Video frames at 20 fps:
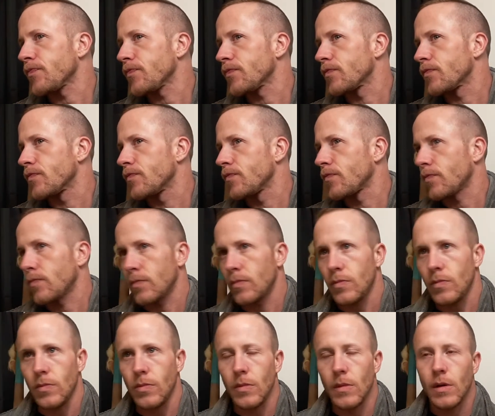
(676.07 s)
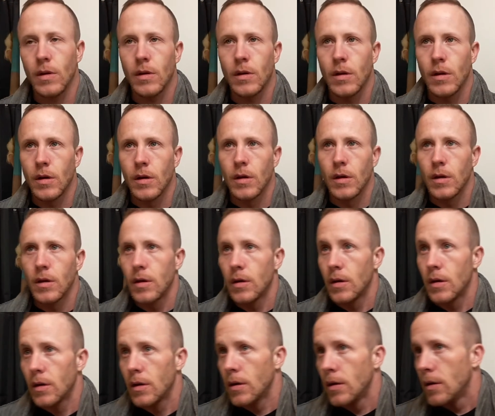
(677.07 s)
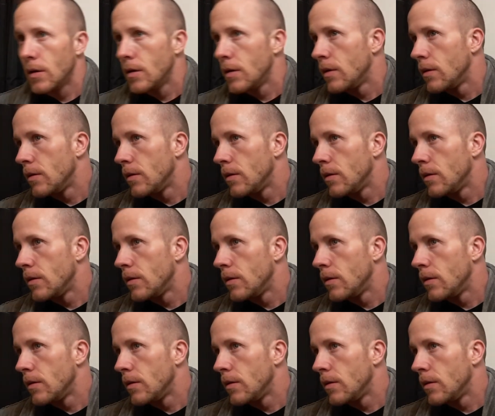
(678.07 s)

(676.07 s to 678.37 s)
[no speech]